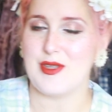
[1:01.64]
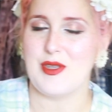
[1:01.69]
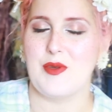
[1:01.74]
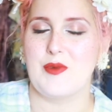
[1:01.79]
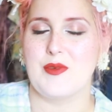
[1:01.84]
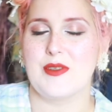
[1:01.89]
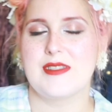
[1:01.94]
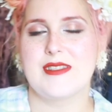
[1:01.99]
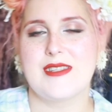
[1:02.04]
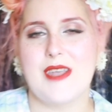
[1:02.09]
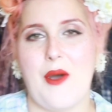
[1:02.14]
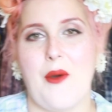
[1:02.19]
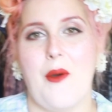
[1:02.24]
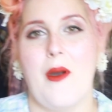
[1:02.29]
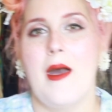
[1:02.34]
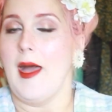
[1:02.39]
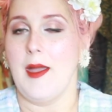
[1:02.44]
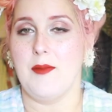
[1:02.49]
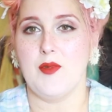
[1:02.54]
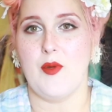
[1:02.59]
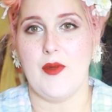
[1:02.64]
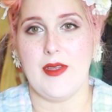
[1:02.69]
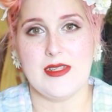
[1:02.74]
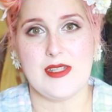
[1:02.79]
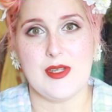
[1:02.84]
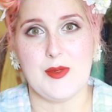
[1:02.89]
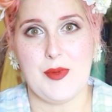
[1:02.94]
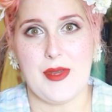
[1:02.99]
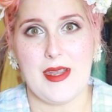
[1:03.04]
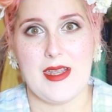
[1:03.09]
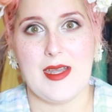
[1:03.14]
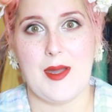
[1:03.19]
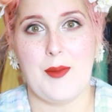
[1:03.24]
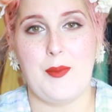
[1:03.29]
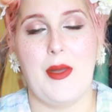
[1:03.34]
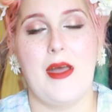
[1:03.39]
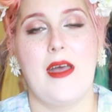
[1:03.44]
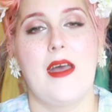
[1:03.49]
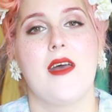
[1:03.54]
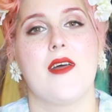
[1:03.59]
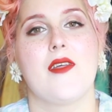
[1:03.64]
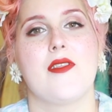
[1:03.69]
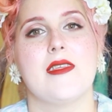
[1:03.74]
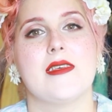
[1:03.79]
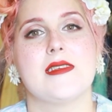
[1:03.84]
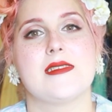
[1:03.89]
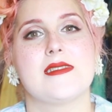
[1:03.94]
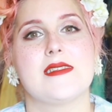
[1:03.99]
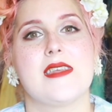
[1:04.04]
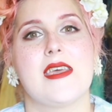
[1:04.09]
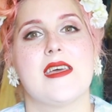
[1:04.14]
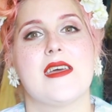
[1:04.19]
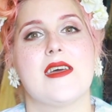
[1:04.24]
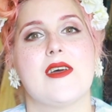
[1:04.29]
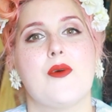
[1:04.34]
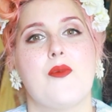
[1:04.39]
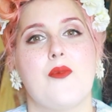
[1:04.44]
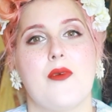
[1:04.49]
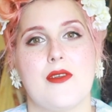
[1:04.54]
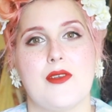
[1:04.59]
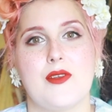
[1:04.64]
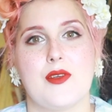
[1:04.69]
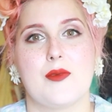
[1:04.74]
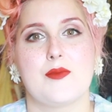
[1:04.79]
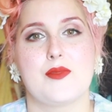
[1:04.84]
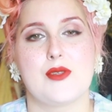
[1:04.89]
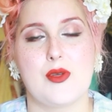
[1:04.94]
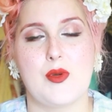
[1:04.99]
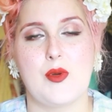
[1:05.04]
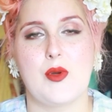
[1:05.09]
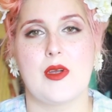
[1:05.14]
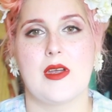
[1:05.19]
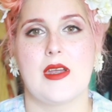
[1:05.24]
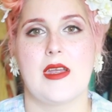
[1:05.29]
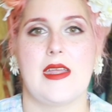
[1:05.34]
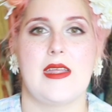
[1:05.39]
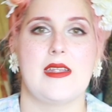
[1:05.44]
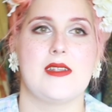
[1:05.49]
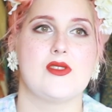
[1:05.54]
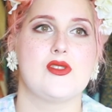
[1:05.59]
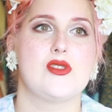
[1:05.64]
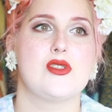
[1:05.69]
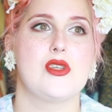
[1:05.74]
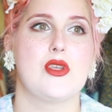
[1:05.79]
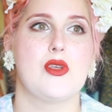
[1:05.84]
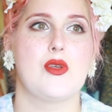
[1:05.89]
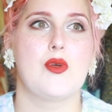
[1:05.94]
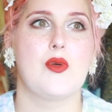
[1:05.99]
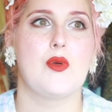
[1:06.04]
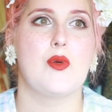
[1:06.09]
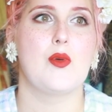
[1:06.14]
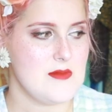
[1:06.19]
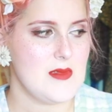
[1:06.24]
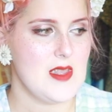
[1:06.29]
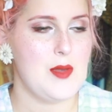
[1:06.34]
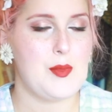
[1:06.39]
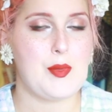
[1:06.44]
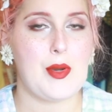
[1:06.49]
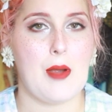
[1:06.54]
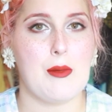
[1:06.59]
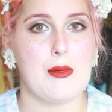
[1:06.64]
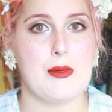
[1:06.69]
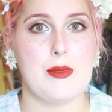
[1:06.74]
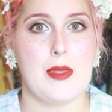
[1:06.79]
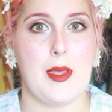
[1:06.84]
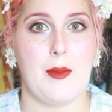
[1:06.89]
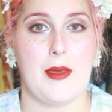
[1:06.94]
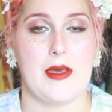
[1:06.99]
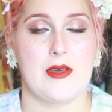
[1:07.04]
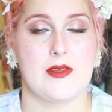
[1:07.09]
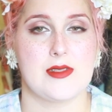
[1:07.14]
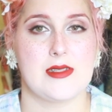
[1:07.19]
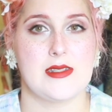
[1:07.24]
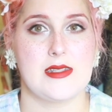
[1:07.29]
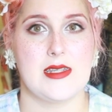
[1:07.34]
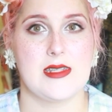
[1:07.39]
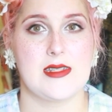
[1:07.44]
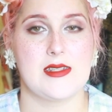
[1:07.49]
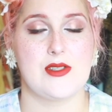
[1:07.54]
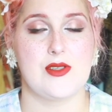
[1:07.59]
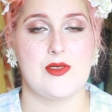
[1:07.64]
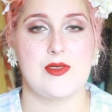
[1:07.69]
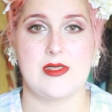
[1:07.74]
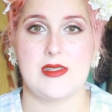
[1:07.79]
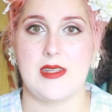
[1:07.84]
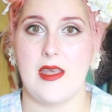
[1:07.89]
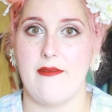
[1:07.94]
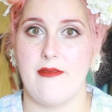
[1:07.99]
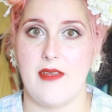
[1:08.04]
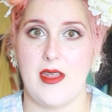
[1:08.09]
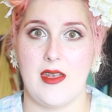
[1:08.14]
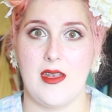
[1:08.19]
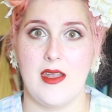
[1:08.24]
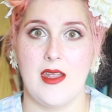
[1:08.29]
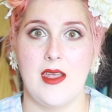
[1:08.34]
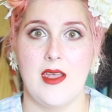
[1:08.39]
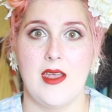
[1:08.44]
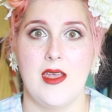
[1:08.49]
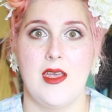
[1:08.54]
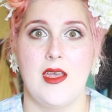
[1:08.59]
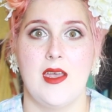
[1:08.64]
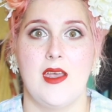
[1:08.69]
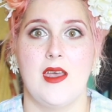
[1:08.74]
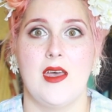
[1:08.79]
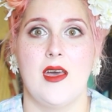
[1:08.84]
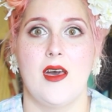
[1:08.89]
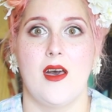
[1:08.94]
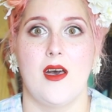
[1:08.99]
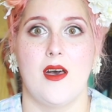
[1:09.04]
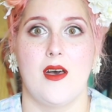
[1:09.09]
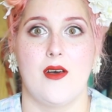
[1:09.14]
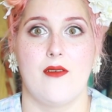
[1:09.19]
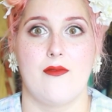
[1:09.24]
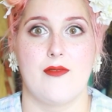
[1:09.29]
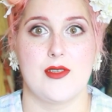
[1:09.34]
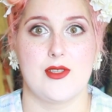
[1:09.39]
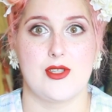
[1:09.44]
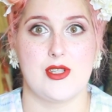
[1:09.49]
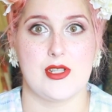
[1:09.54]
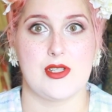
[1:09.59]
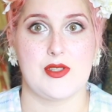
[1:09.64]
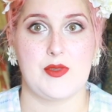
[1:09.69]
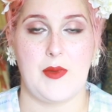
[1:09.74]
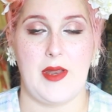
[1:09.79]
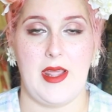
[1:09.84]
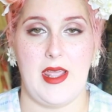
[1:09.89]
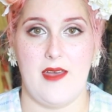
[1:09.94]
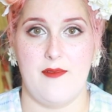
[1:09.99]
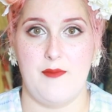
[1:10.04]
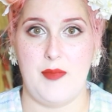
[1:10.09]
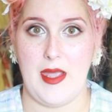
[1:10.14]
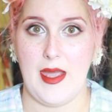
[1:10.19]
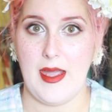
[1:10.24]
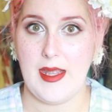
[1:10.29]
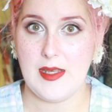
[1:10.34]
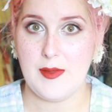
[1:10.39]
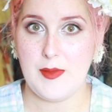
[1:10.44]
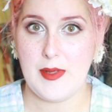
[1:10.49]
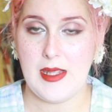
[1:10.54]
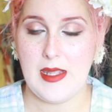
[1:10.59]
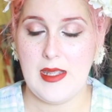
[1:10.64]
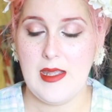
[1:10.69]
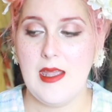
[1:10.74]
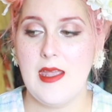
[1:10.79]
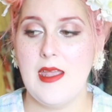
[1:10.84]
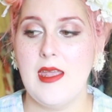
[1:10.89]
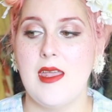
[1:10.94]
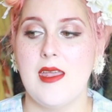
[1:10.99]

do you. So I'm going to break up this wardrobe tour into probably about six to seven of just what I have behind me,